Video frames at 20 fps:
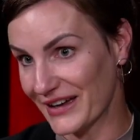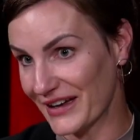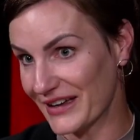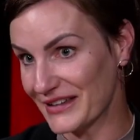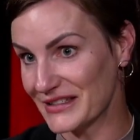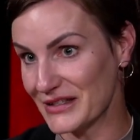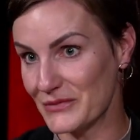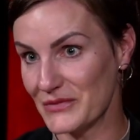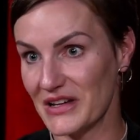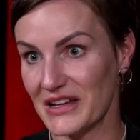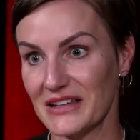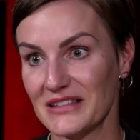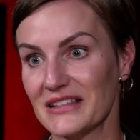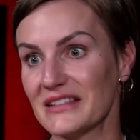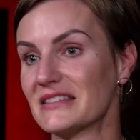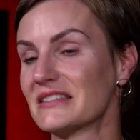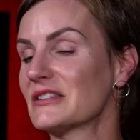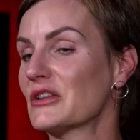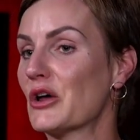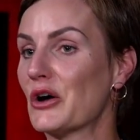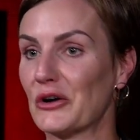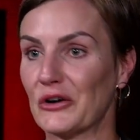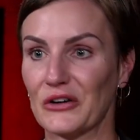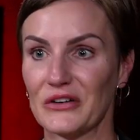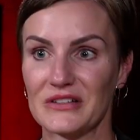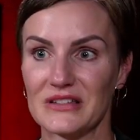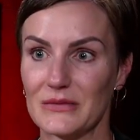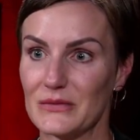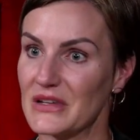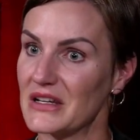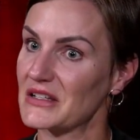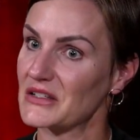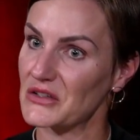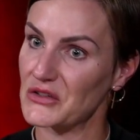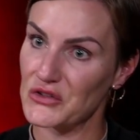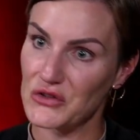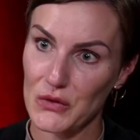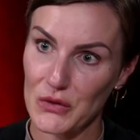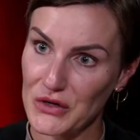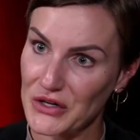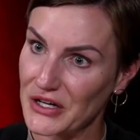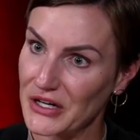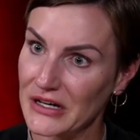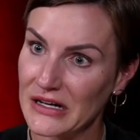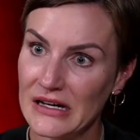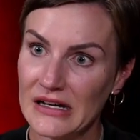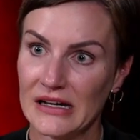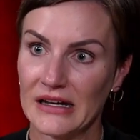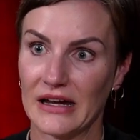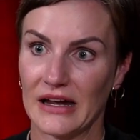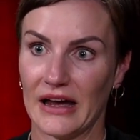Uh, some days it's longer, some days it's shorter.